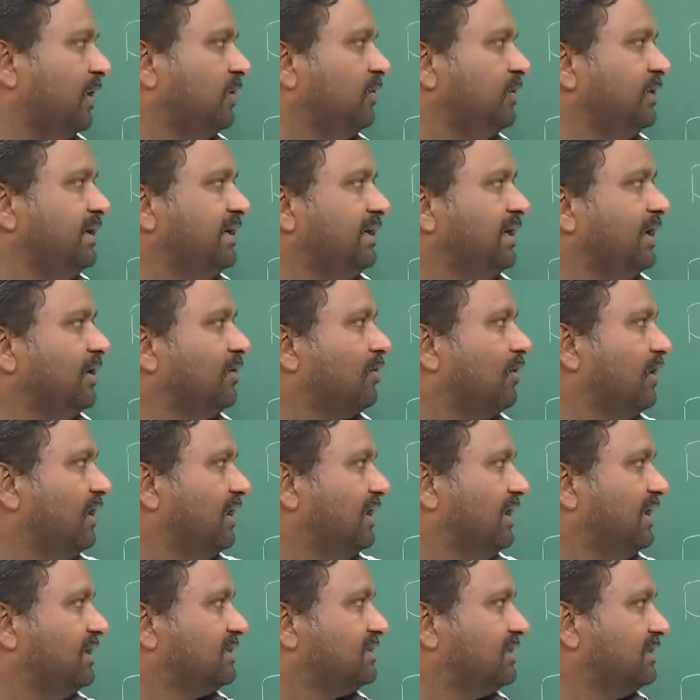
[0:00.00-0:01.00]
you need a
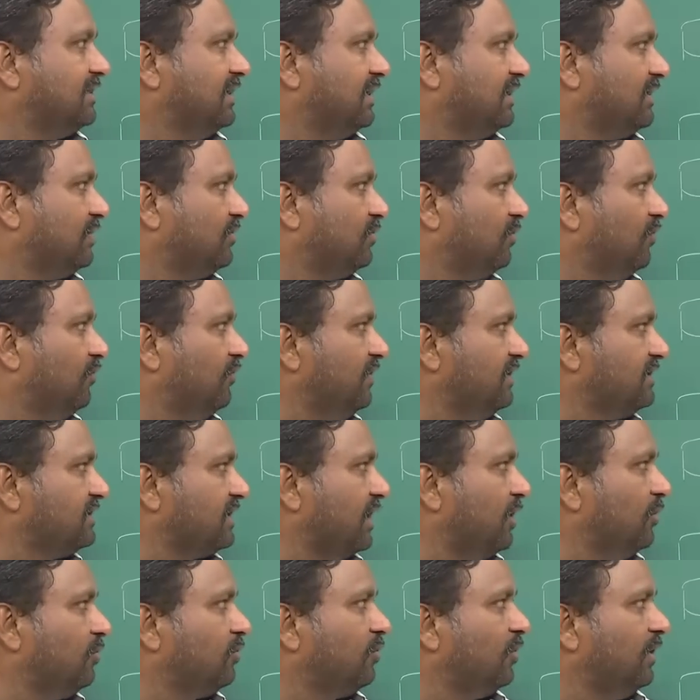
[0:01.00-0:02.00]
coordination that to which
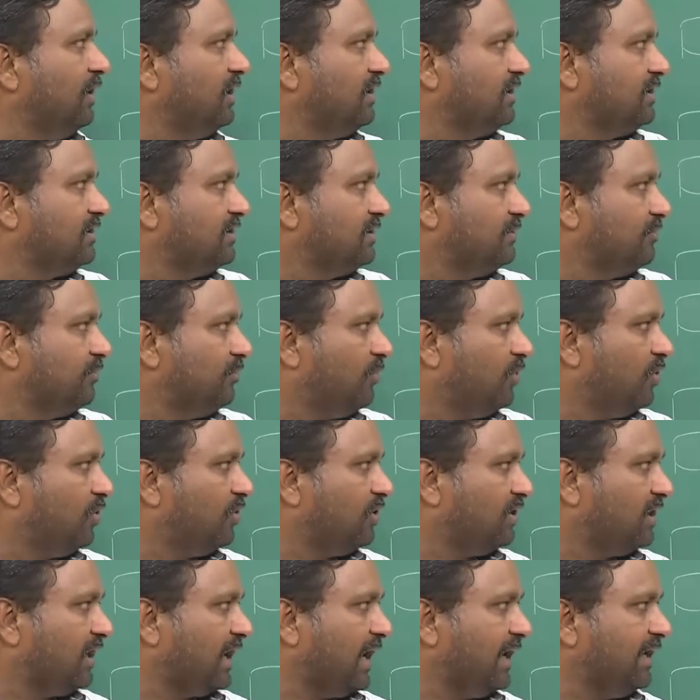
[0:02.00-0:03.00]
outgoing
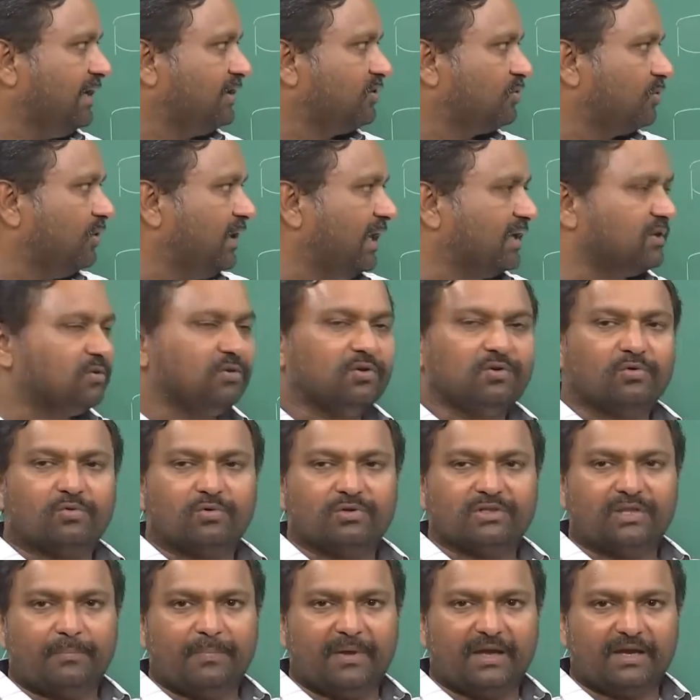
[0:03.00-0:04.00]
port I should actually
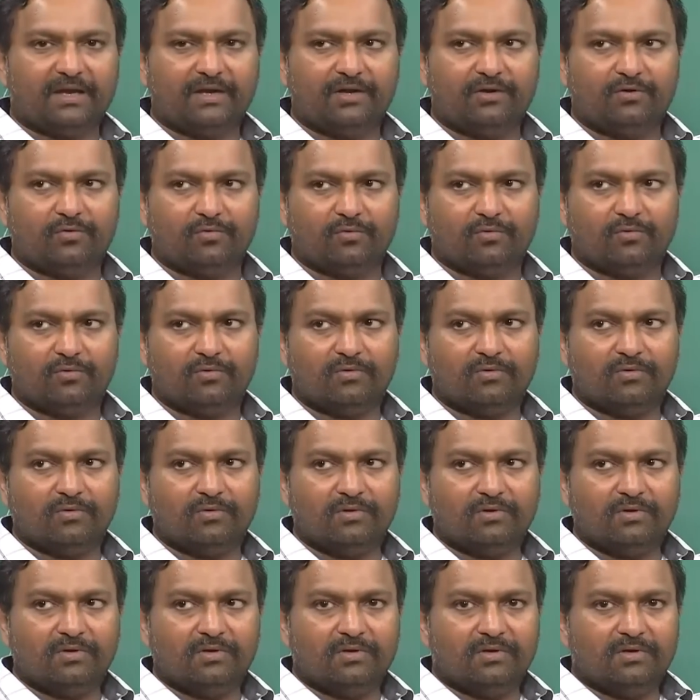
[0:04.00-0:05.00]
route the packet to,
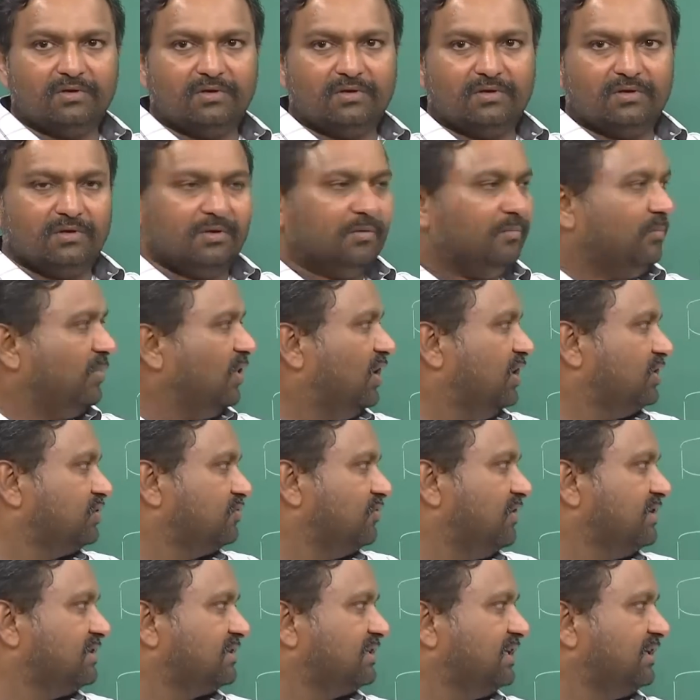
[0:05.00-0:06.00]
because
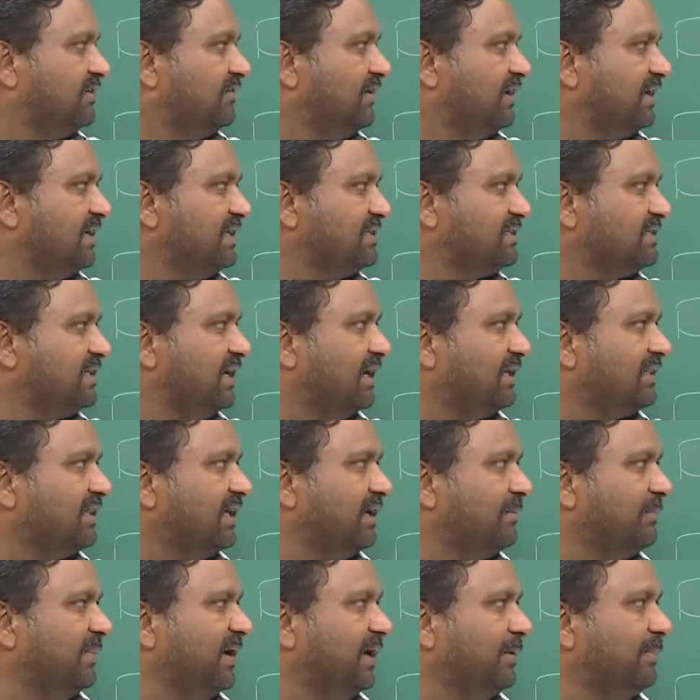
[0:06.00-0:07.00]
once it will reach here
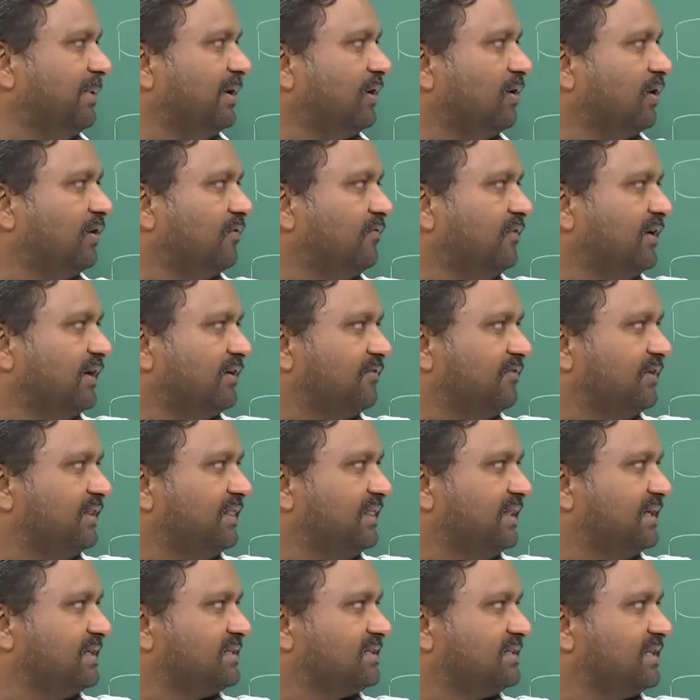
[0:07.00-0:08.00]
there may be conflict
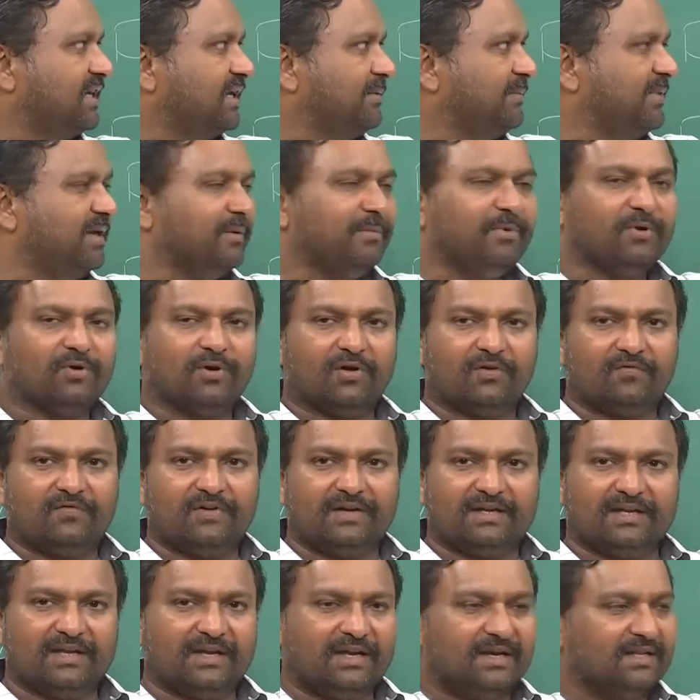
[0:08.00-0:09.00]
with this, there may be
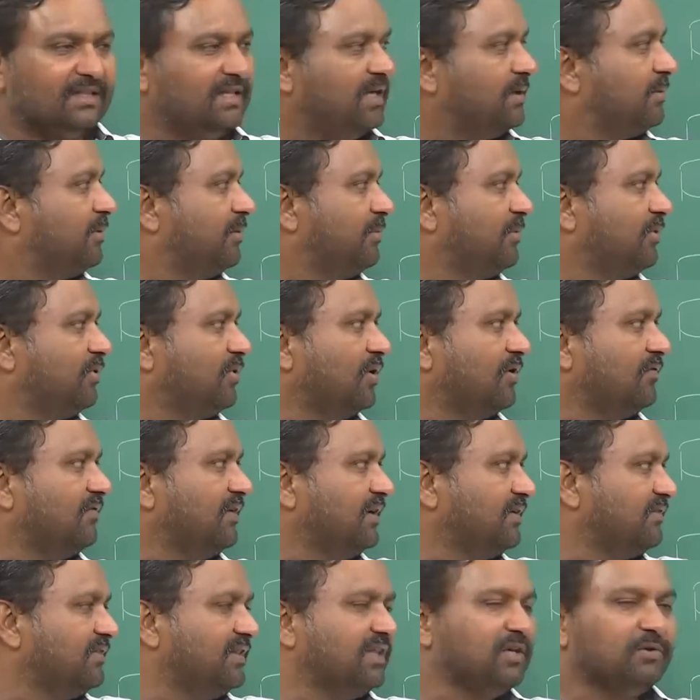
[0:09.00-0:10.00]
conflict here, there may be
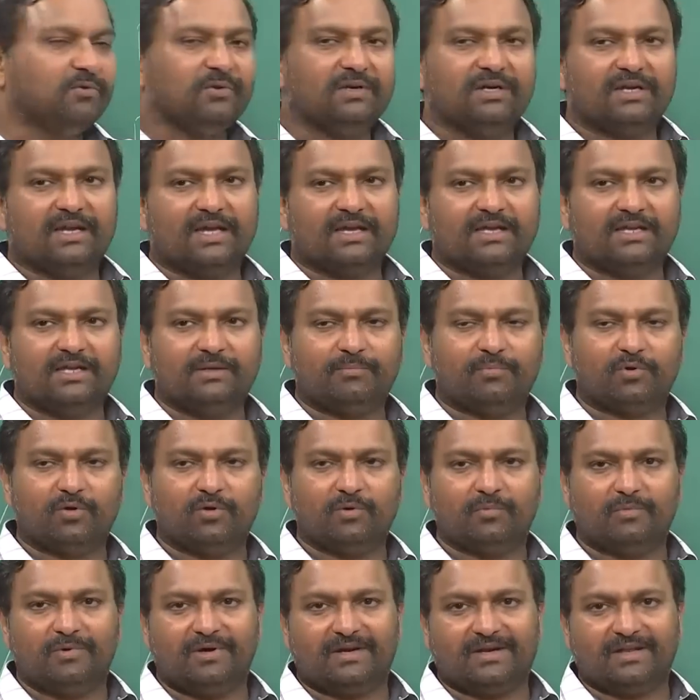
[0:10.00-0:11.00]
conflict with equally likely
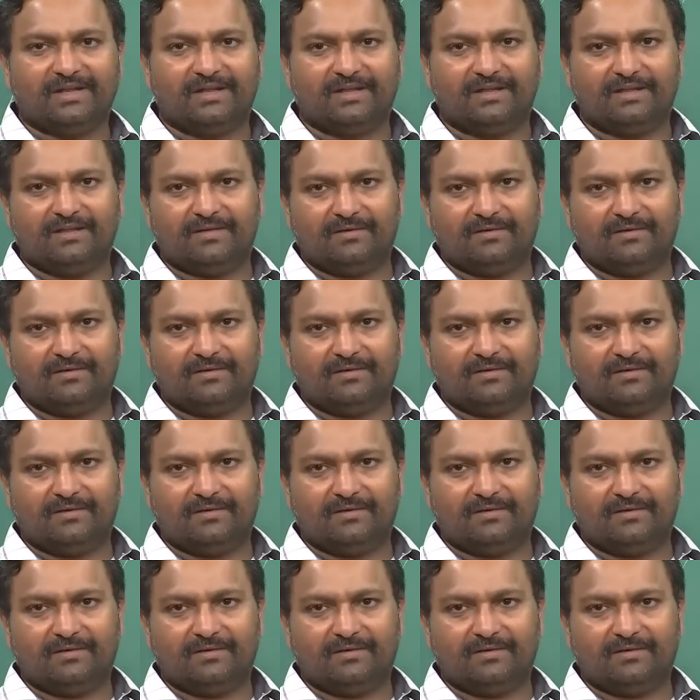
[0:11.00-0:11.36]
probability.